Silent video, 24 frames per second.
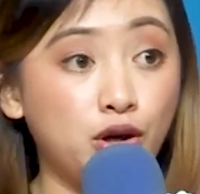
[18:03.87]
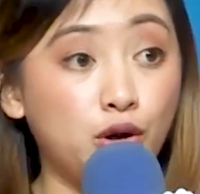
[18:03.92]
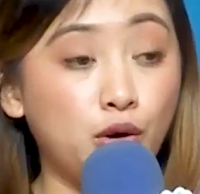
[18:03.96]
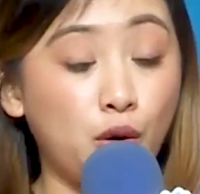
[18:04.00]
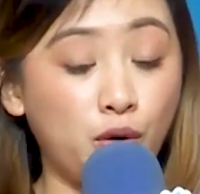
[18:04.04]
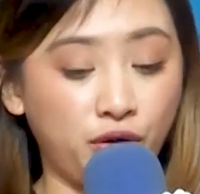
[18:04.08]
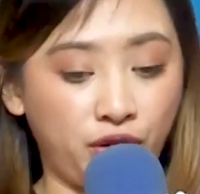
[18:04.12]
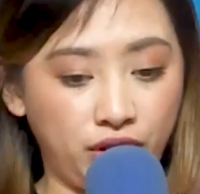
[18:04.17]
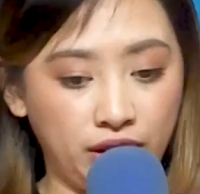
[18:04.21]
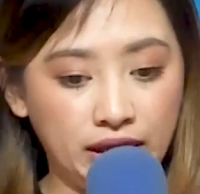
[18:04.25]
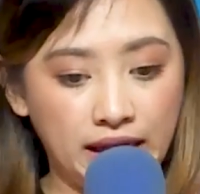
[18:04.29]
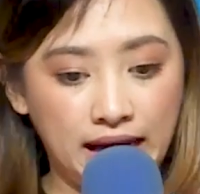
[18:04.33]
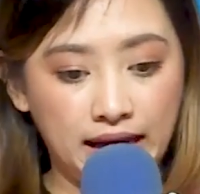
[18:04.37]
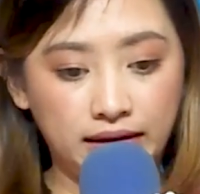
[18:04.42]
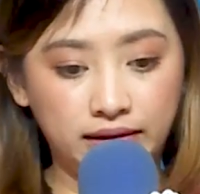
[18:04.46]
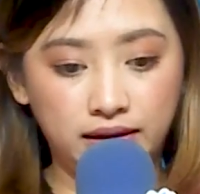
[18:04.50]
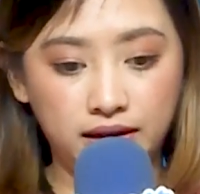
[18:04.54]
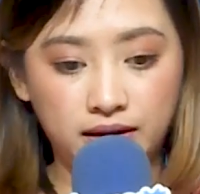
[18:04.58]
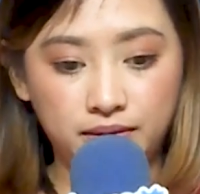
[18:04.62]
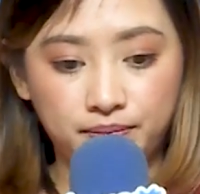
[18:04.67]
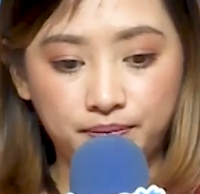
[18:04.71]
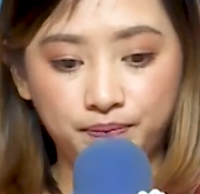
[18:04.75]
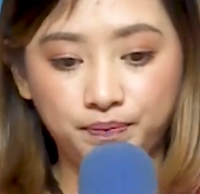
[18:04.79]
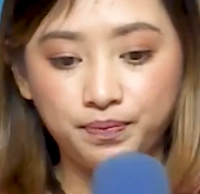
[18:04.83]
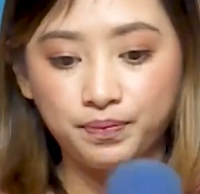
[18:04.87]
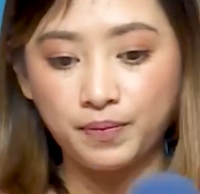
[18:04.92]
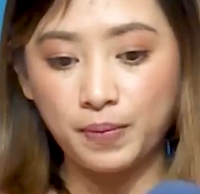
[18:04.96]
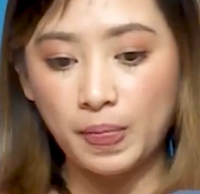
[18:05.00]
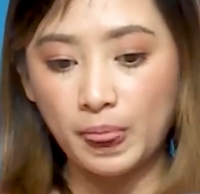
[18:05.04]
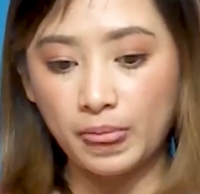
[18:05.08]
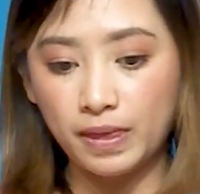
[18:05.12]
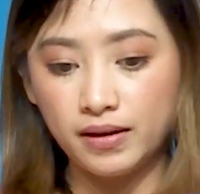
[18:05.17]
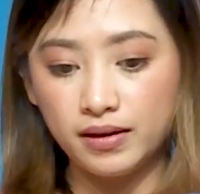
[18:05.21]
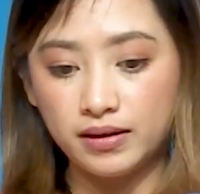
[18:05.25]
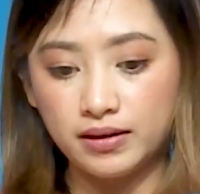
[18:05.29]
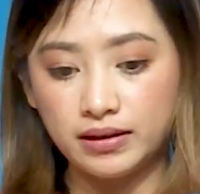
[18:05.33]
growth natin.
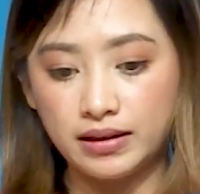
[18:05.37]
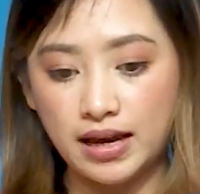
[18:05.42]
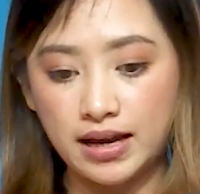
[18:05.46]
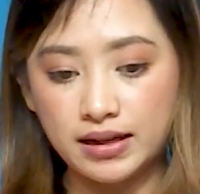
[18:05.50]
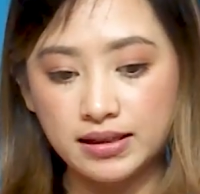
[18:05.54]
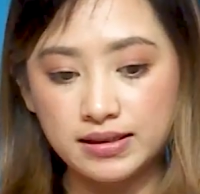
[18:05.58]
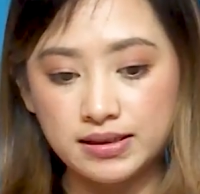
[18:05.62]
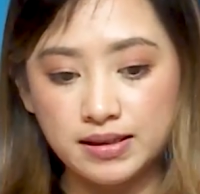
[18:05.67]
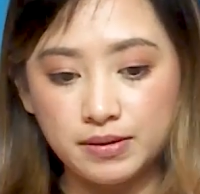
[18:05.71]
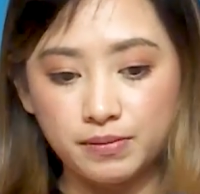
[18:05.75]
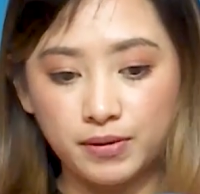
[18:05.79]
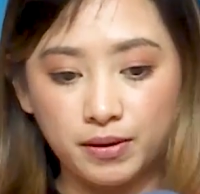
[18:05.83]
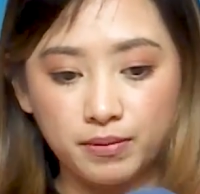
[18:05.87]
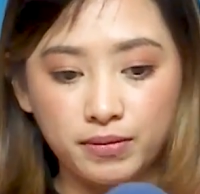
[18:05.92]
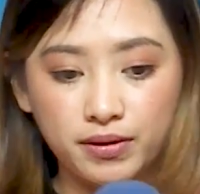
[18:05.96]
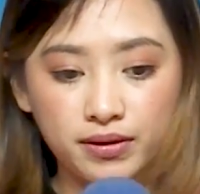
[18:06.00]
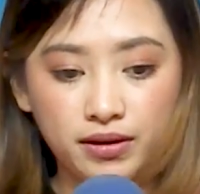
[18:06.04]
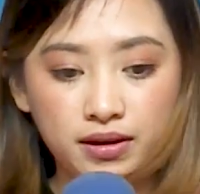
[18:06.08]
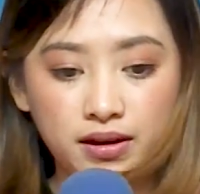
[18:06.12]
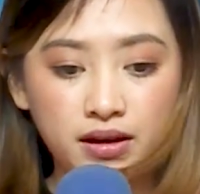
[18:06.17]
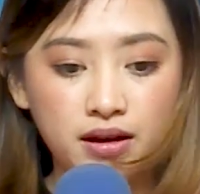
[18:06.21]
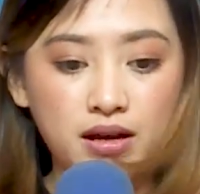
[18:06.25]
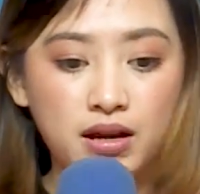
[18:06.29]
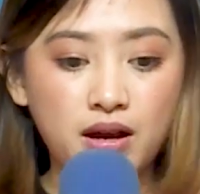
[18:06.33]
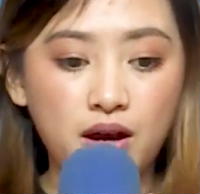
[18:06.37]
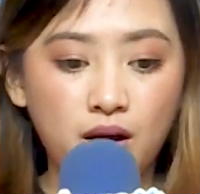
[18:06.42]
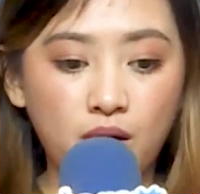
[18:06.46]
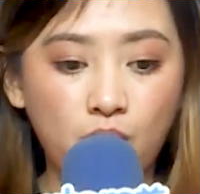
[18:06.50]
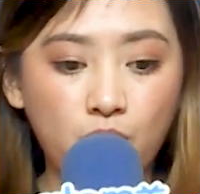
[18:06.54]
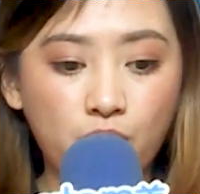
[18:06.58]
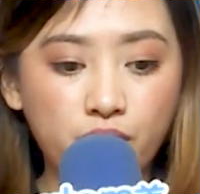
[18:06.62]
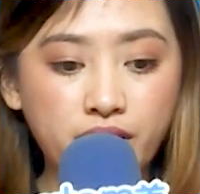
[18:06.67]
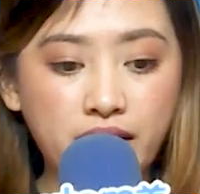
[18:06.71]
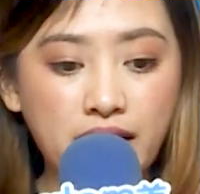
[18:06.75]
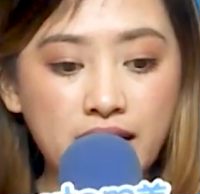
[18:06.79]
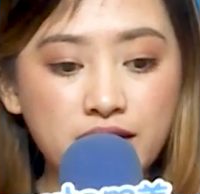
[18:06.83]
Next.
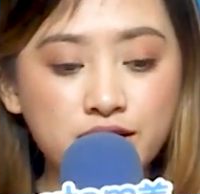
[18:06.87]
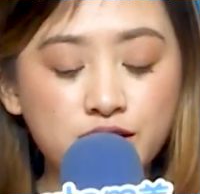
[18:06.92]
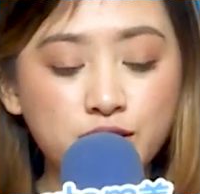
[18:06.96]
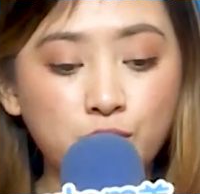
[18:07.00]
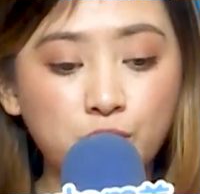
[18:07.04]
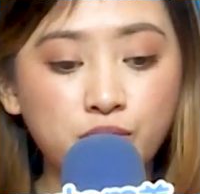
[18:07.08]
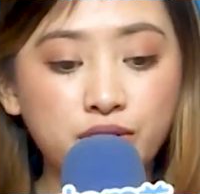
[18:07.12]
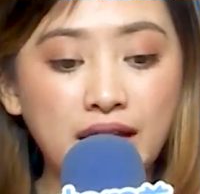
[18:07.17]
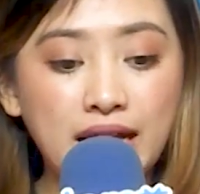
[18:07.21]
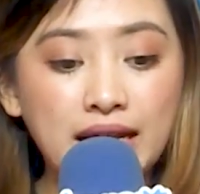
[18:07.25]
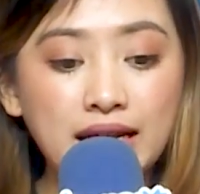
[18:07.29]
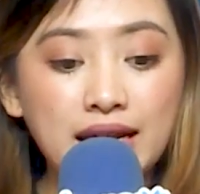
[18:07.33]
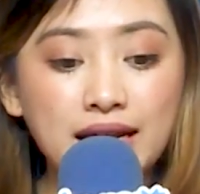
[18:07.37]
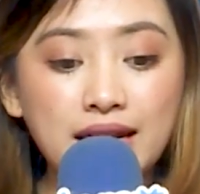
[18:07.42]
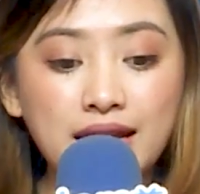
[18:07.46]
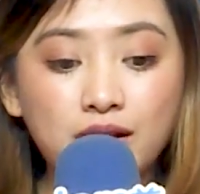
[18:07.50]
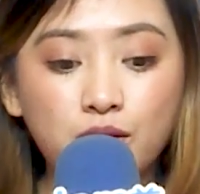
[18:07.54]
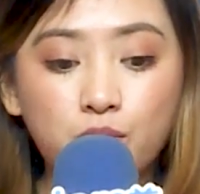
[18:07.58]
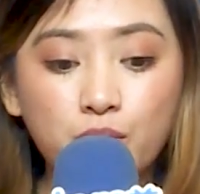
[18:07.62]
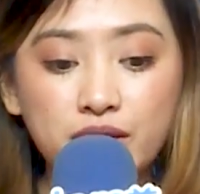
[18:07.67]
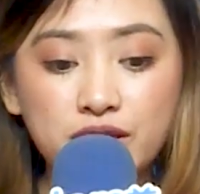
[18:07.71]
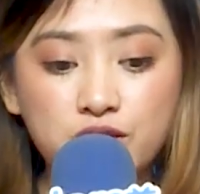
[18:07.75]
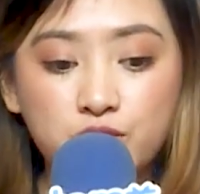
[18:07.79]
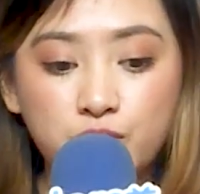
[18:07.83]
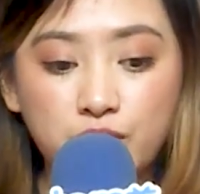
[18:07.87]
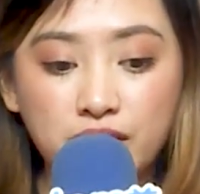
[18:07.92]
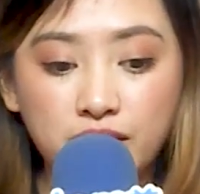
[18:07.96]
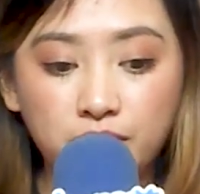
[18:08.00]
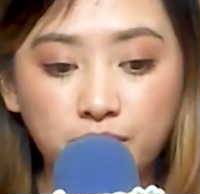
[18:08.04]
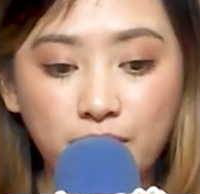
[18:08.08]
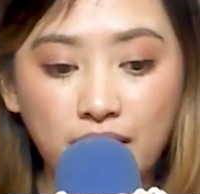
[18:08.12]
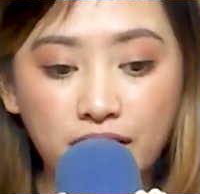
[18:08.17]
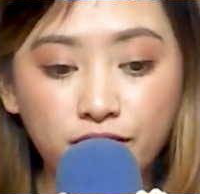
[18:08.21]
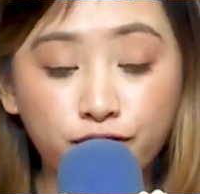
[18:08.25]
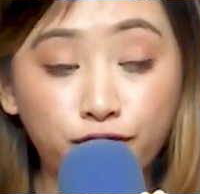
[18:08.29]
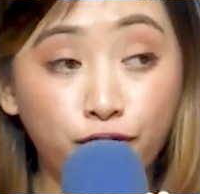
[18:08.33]
Okay, so daily liquid
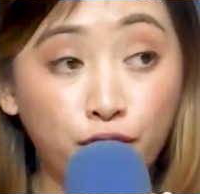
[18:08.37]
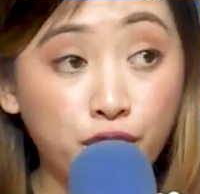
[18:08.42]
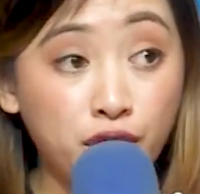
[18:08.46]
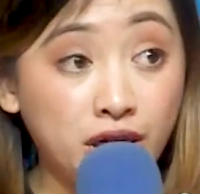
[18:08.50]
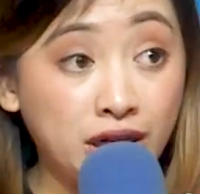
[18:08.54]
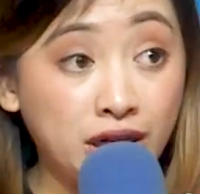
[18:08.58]
treatment for